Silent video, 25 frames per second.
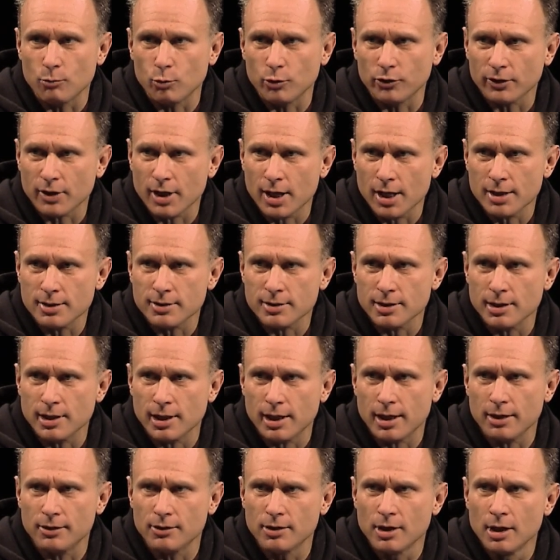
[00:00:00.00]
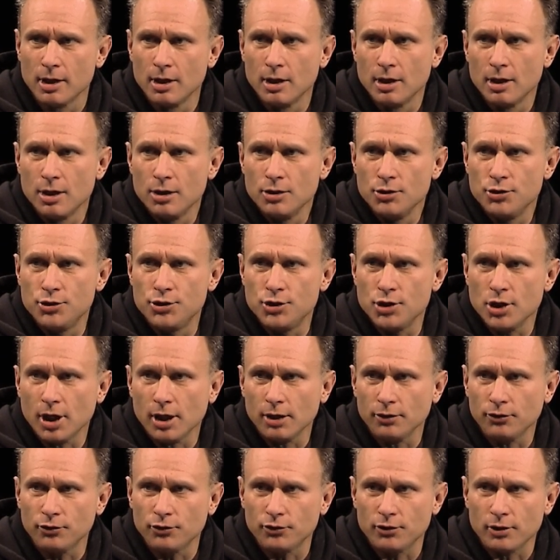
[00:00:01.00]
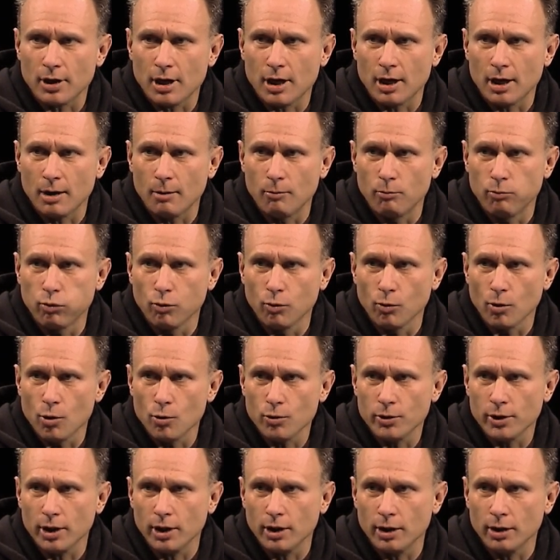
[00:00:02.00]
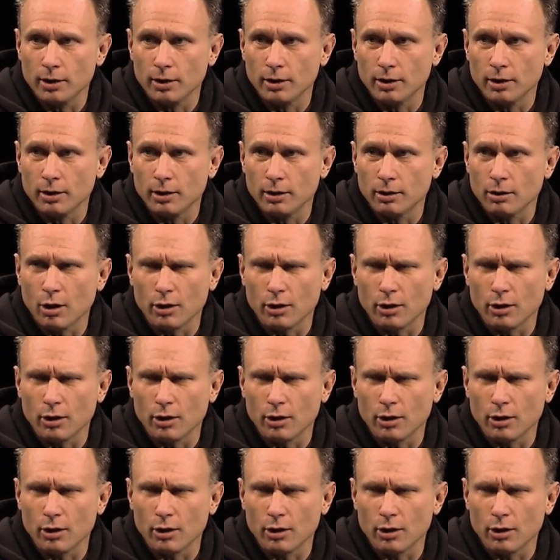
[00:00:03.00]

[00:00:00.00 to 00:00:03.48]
Wisconsin had just uh, broken,